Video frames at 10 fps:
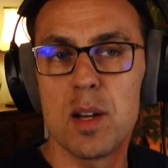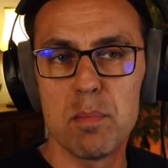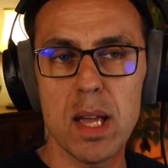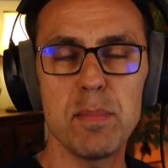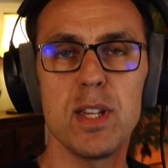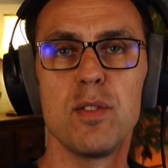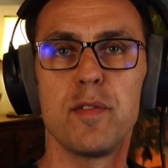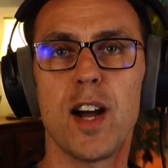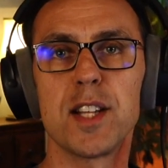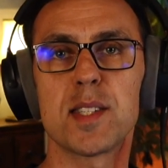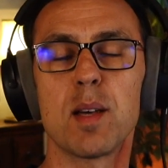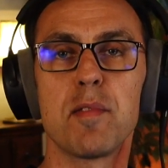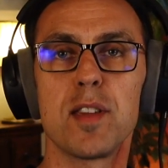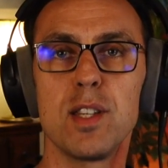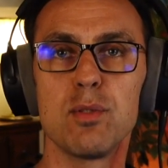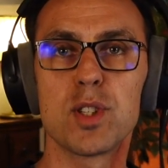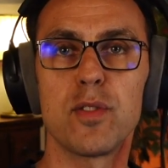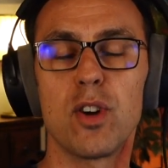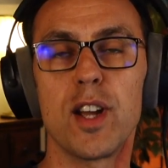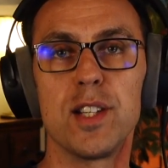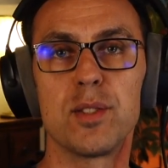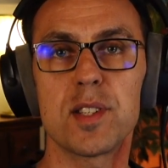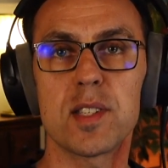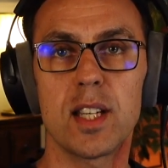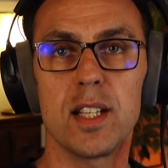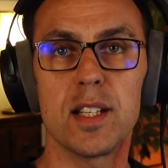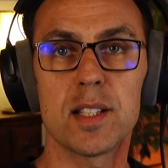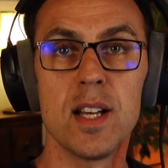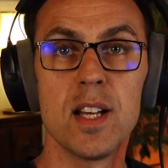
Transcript: maybe you find something useful or interesting in it.